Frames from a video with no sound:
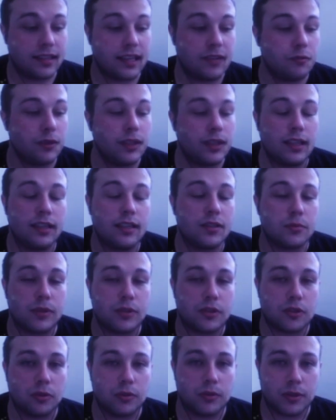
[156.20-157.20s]
Dave Whelan, as we
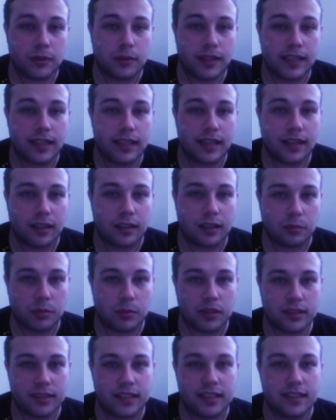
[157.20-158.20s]
saw with the way he handled
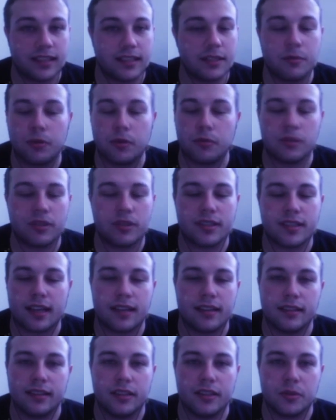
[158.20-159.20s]
Martinez, he won't stand
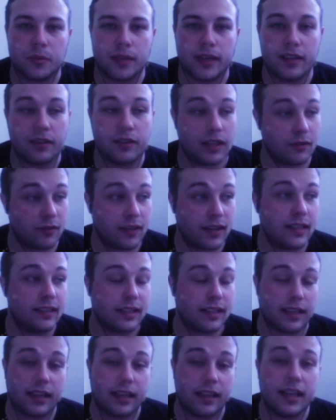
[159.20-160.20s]
in his way and if
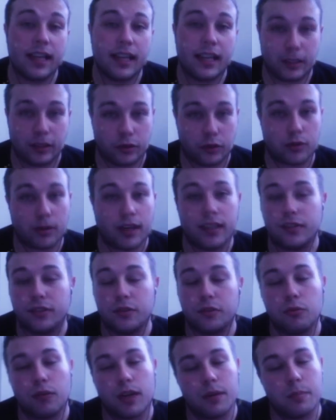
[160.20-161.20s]
anything, he'll try and do
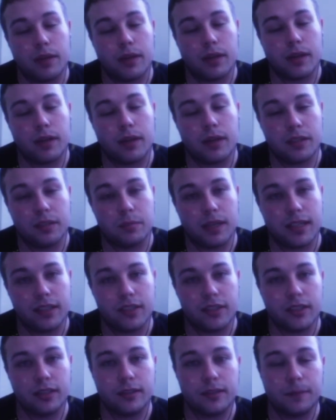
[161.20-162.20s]
right by his manager.